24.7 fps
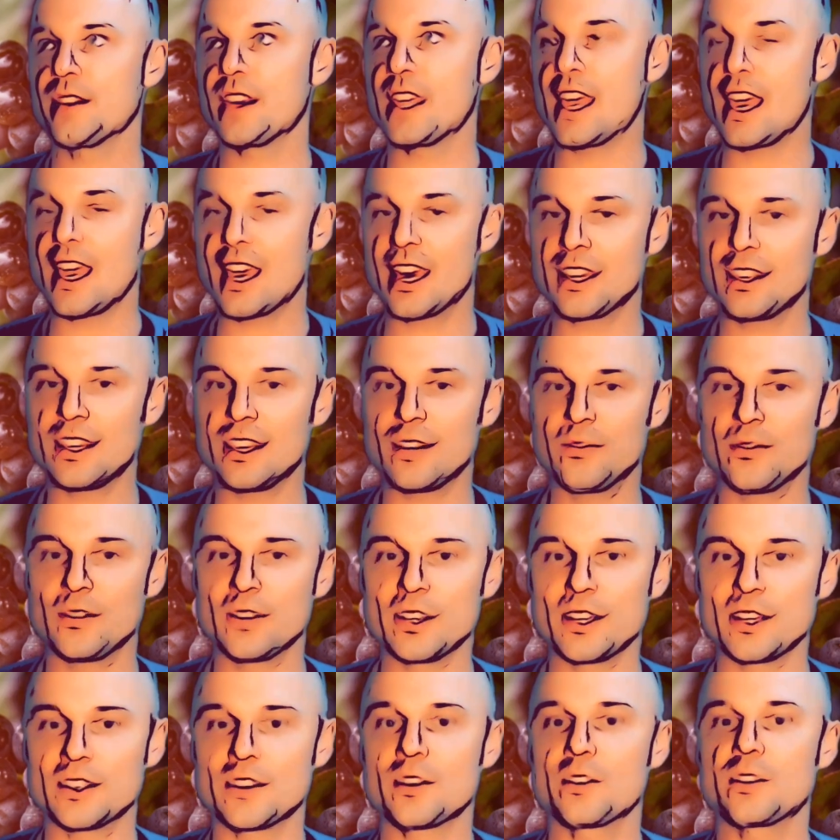And they feel
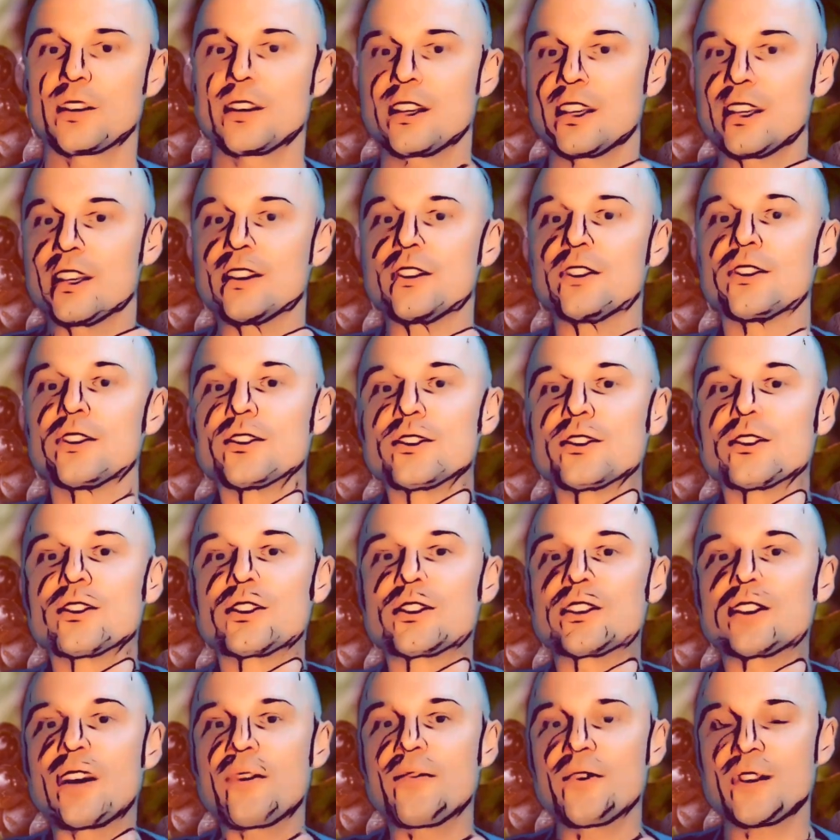like they're getting
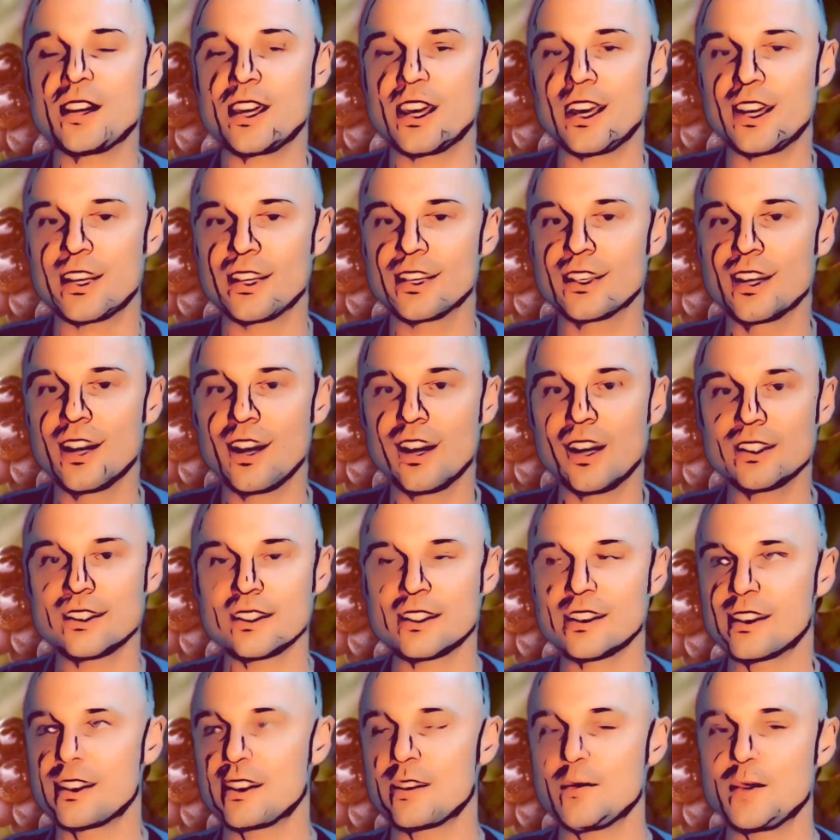suffocated
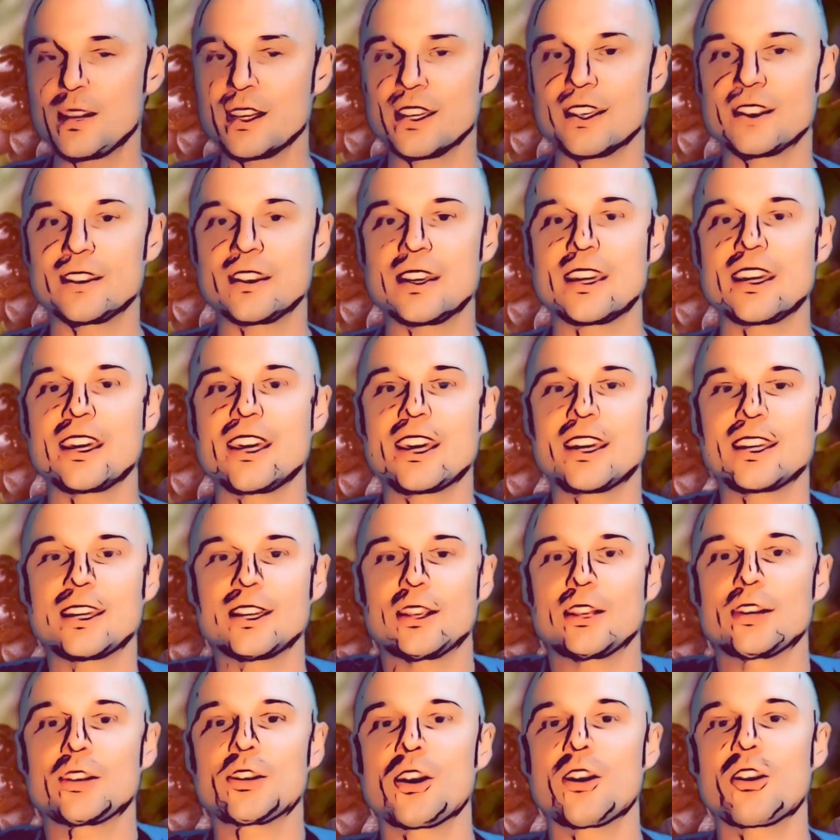constantly because they can't
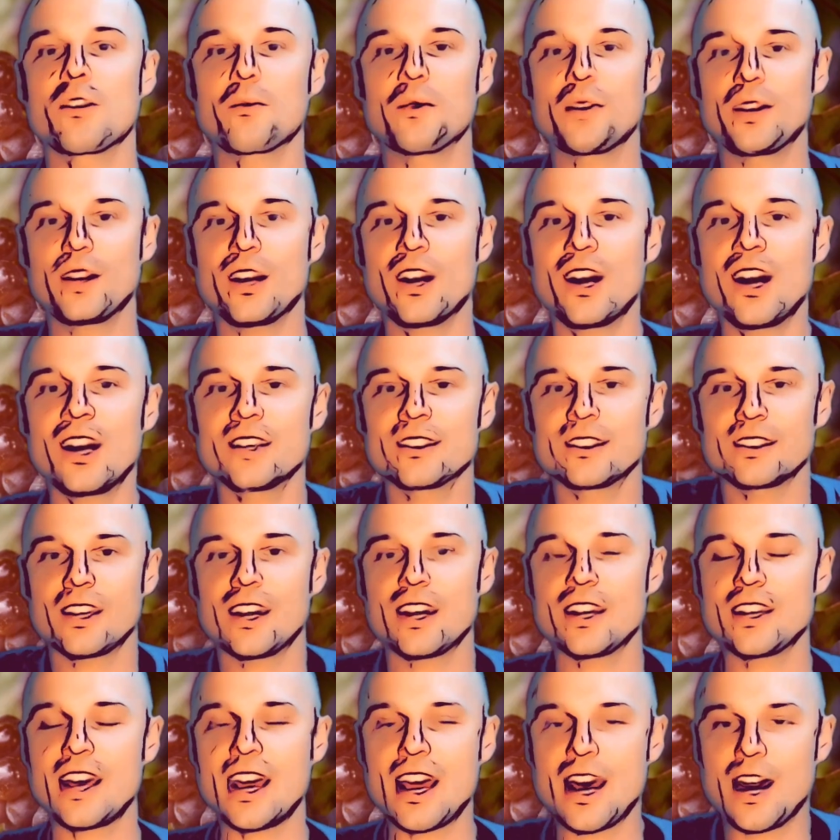get the carbon
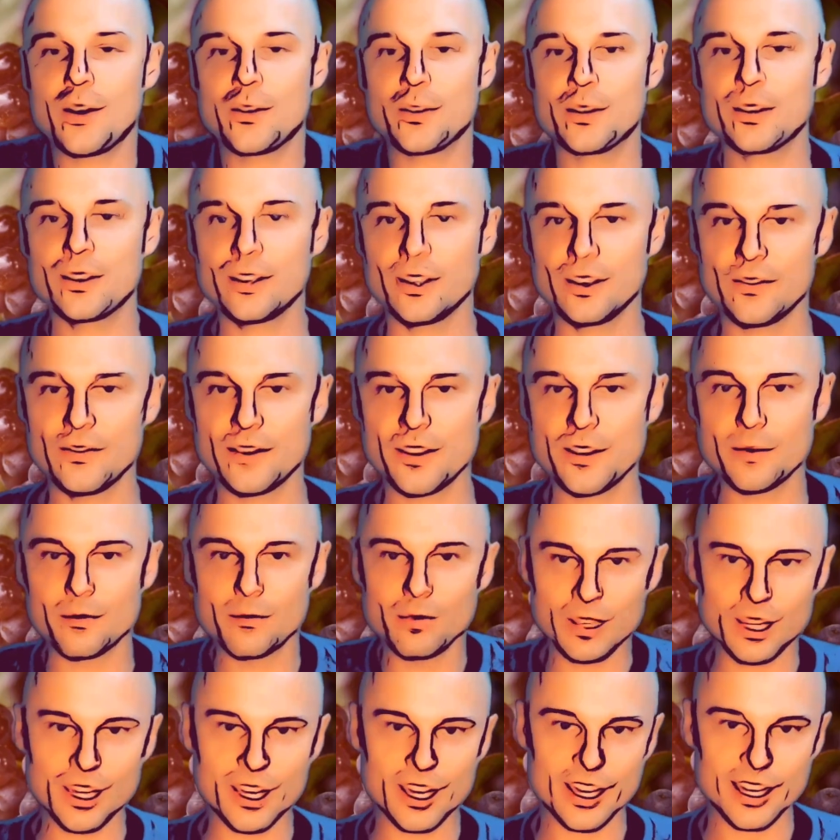dioxide out of their
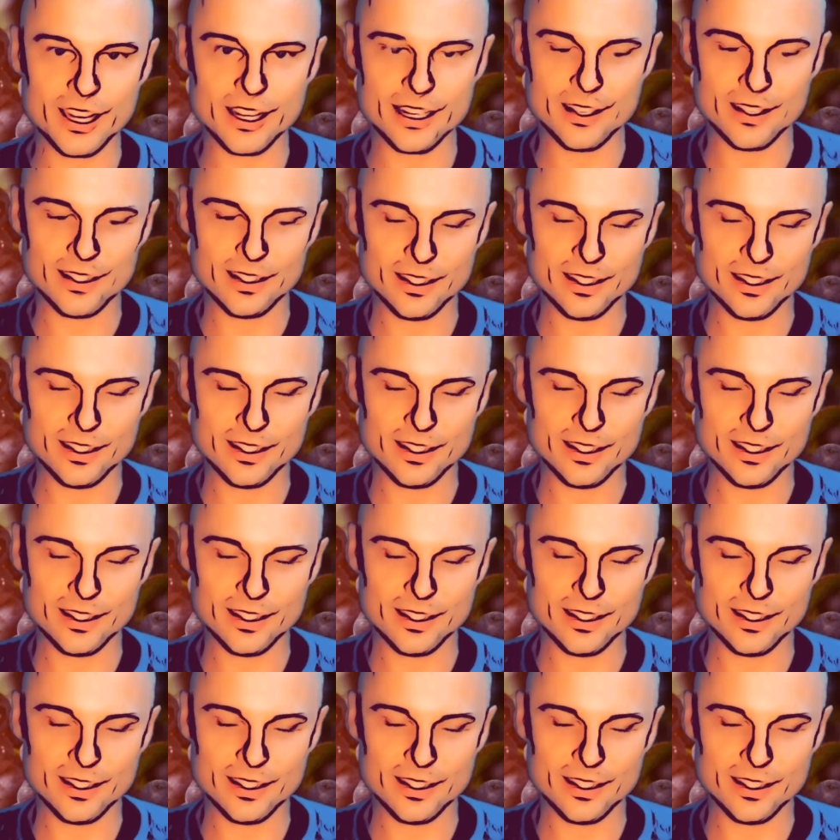blood